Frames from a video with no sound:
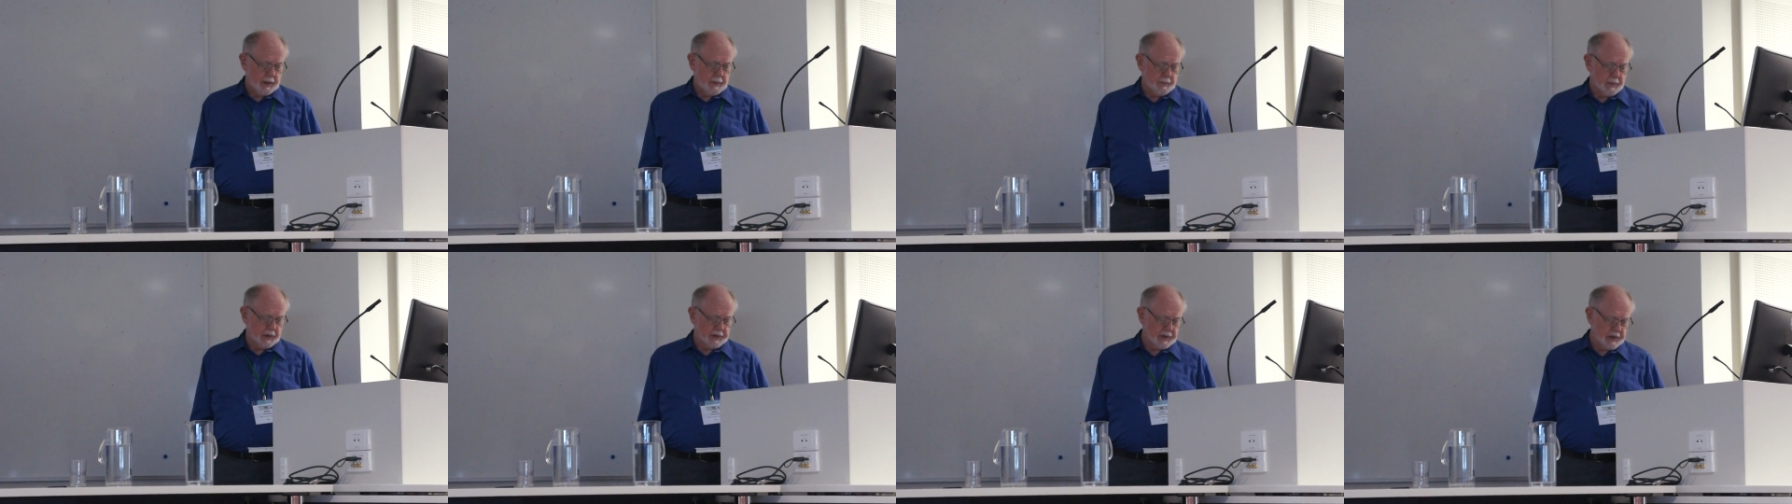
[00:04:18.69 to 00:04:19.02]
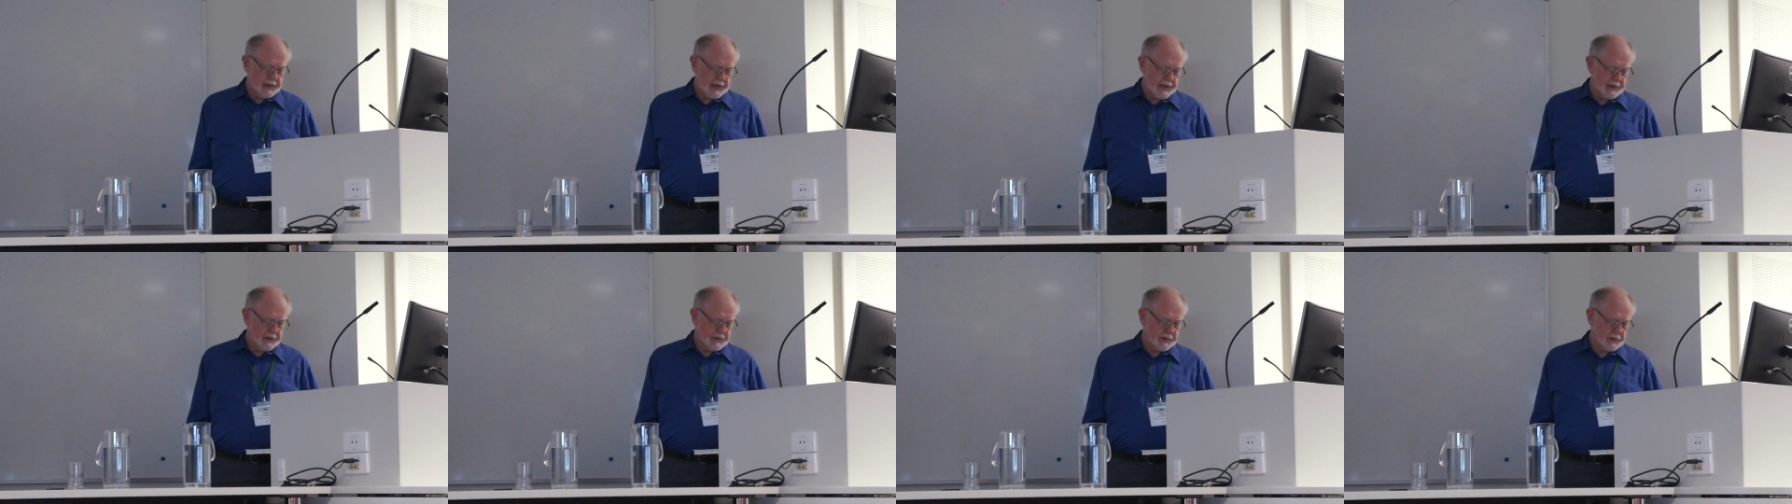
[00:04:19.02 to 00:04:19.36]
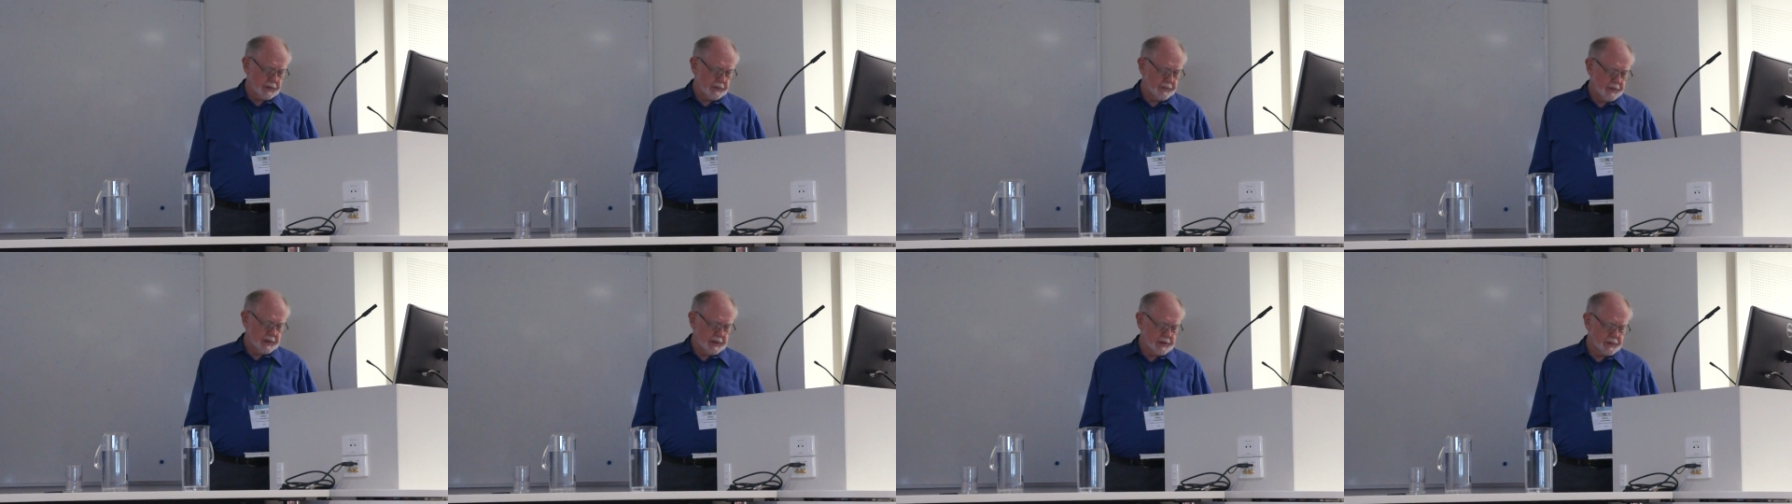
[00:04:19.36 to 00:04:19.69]
but the nature
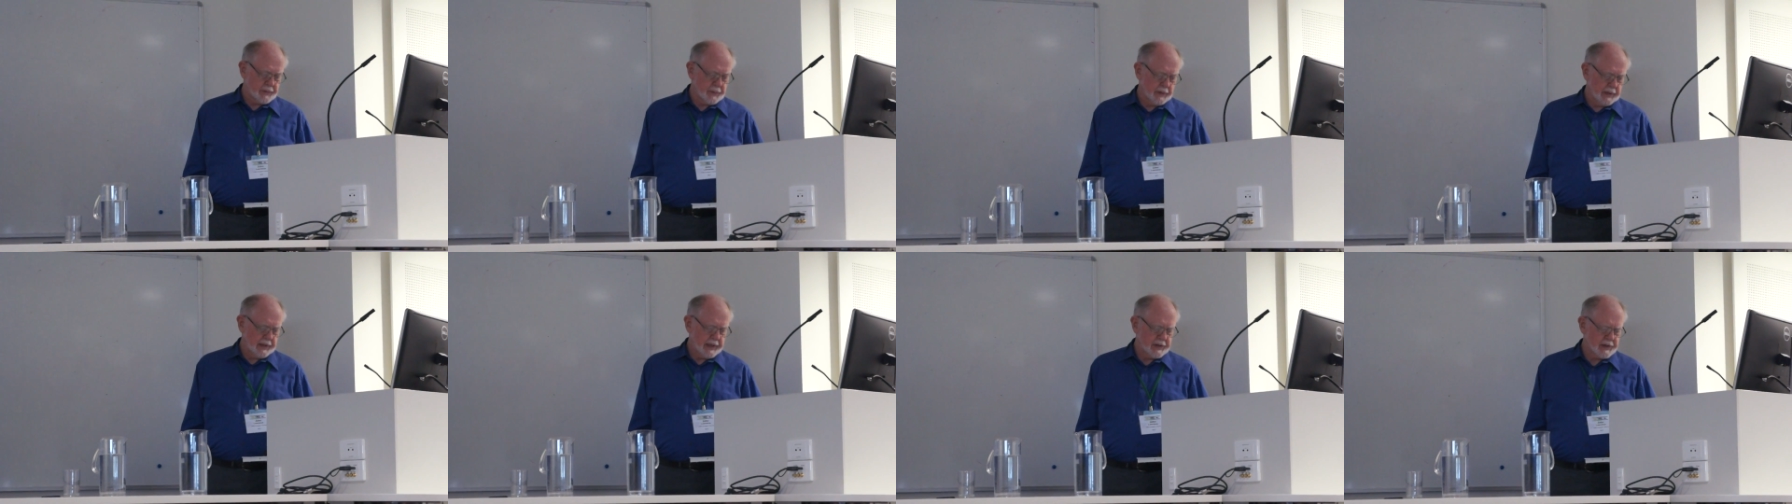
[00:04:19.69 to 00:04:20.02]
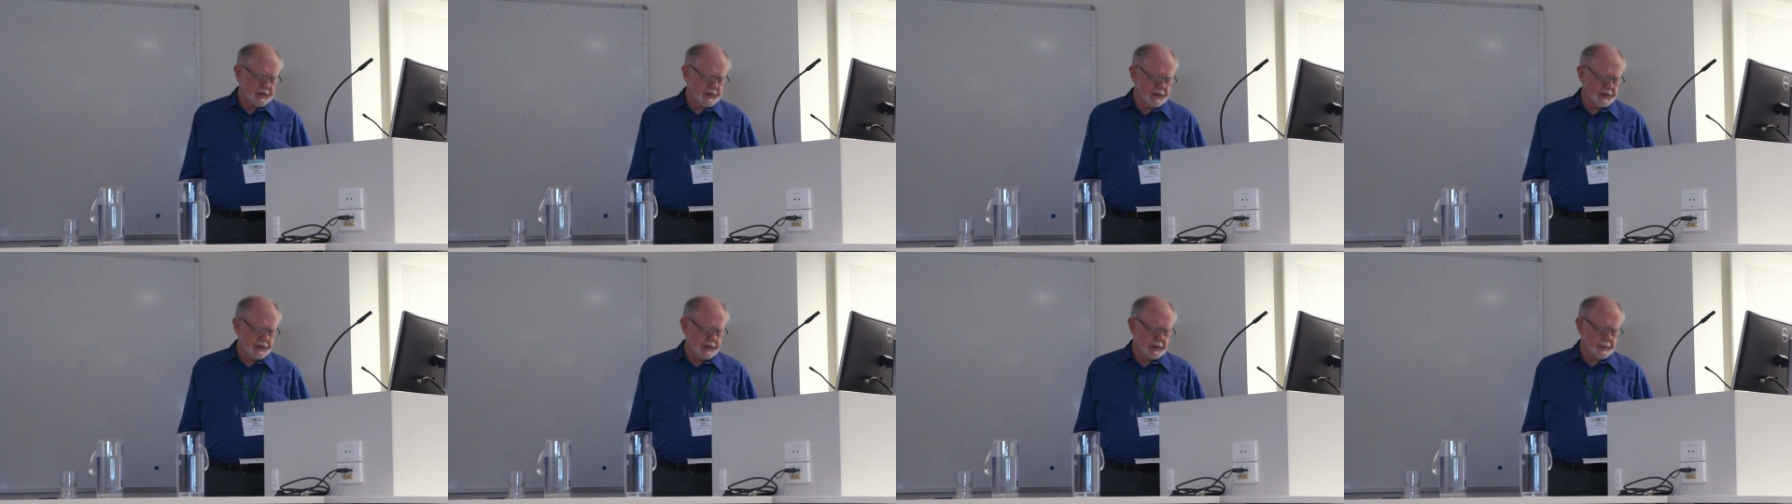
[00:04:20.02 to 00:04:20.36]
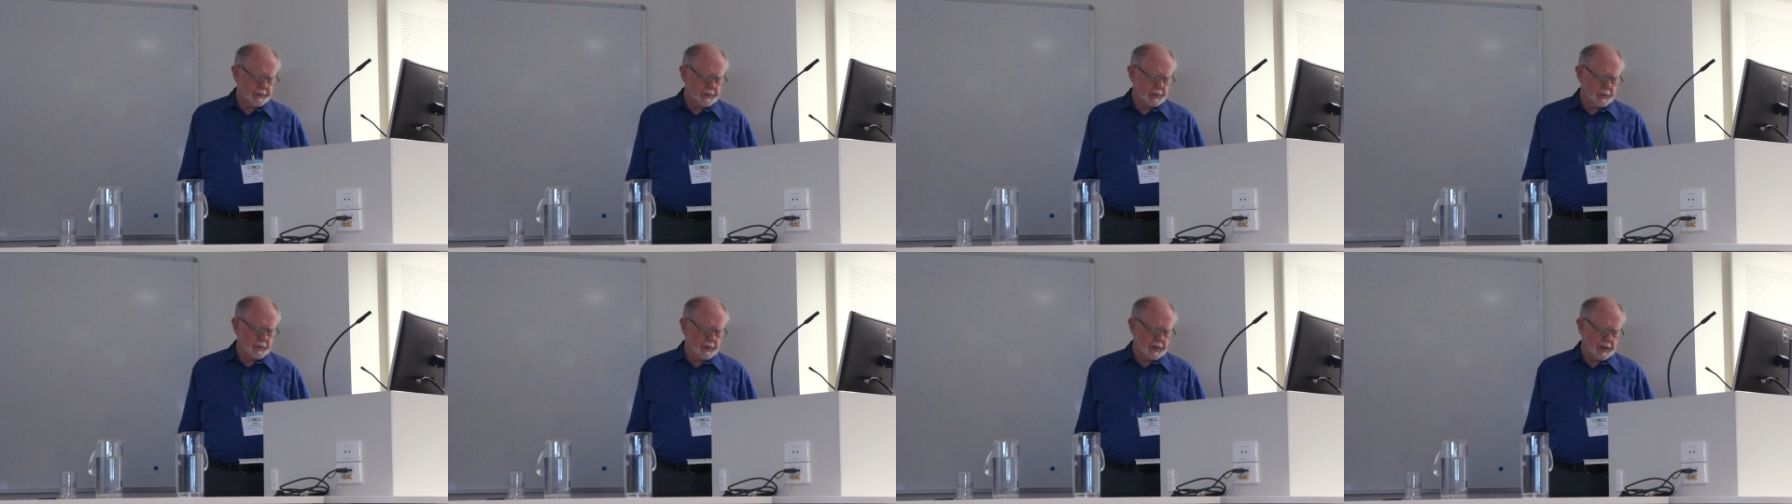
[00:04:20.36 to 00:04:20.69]
of these
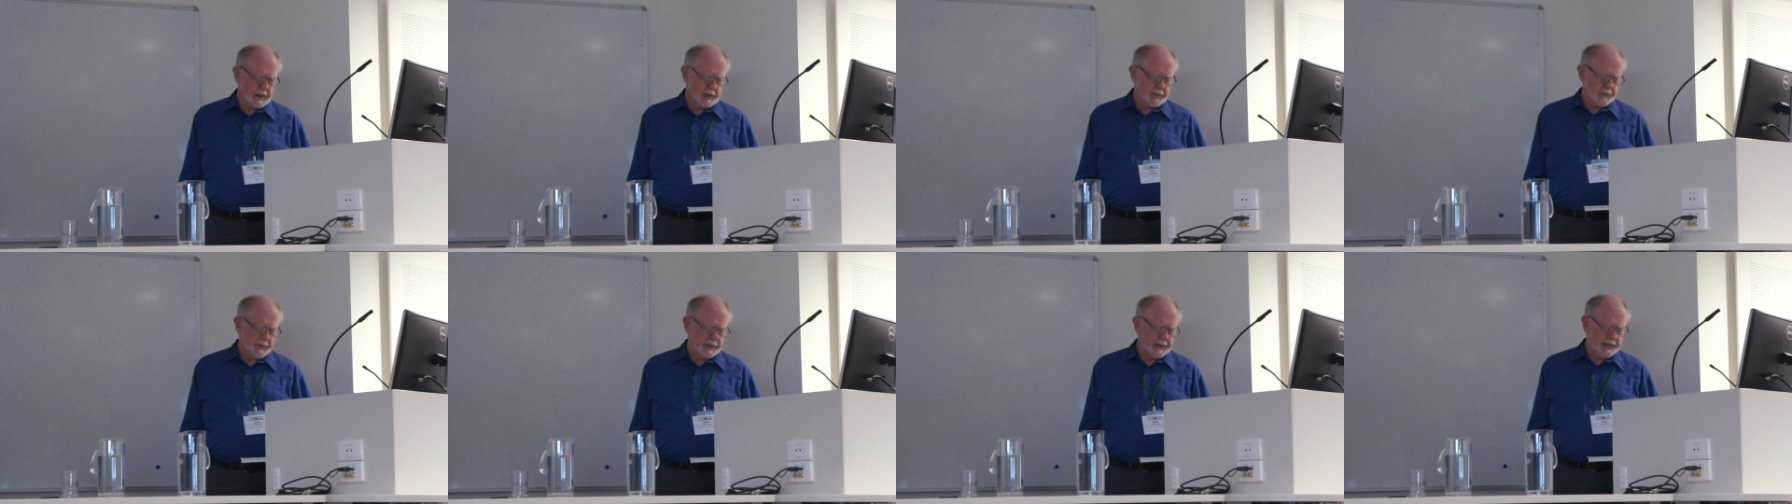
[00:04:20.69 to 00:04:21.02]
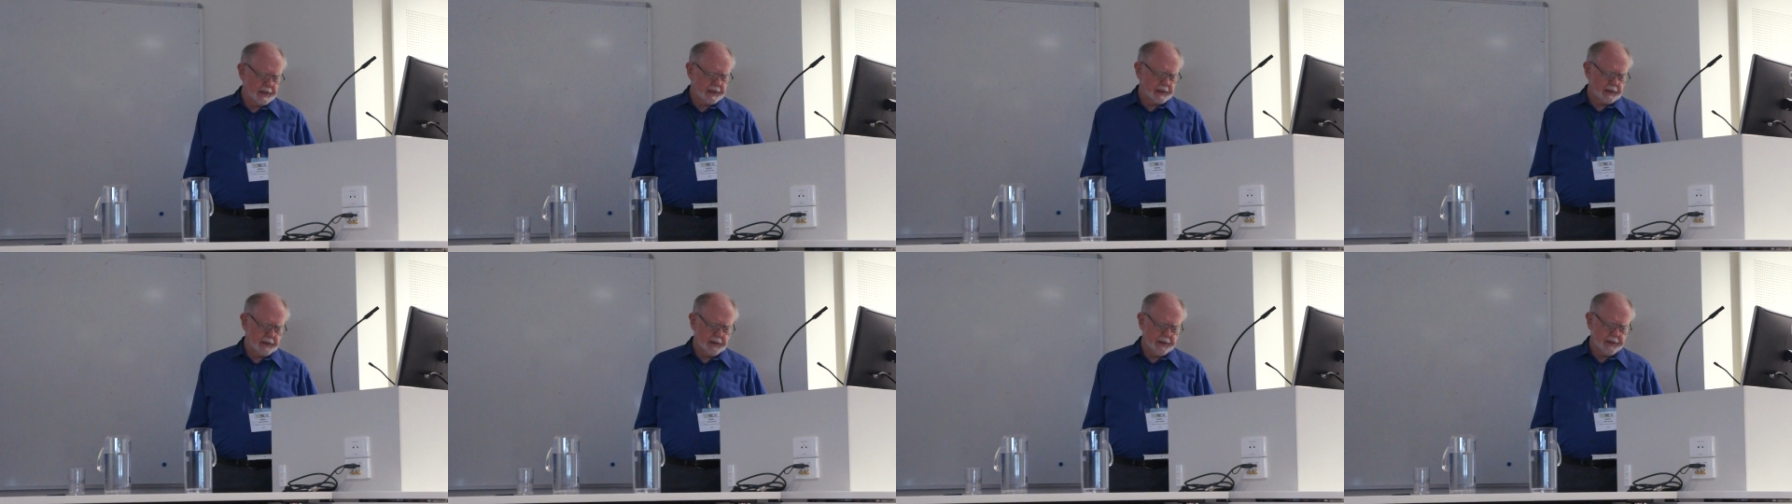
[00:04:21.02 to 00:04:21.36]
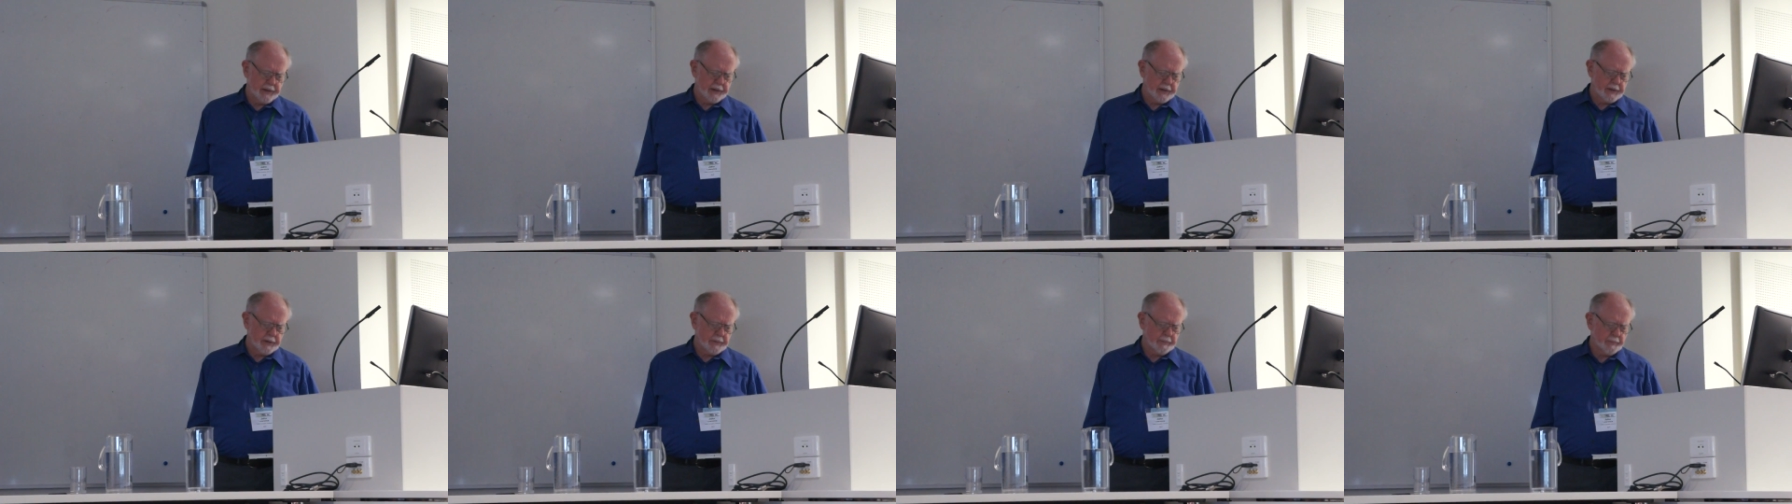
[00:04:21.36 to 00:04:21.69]
relationships were not really
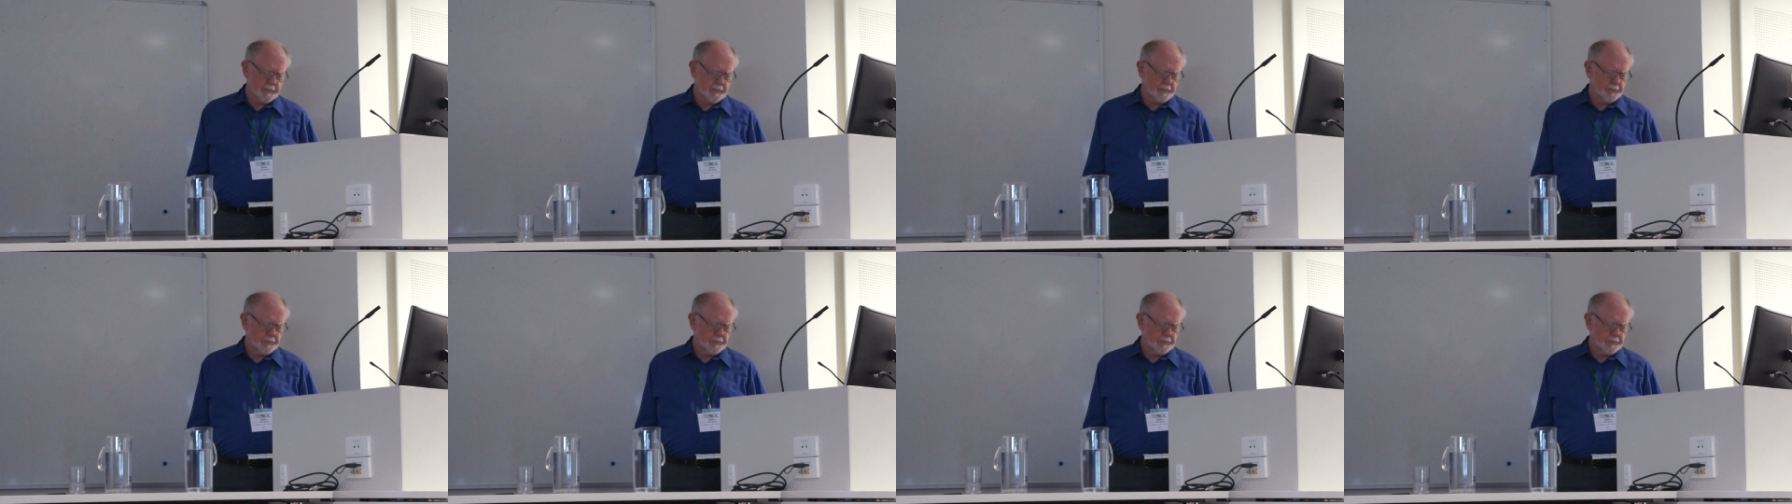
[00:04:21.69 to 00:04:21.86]
clear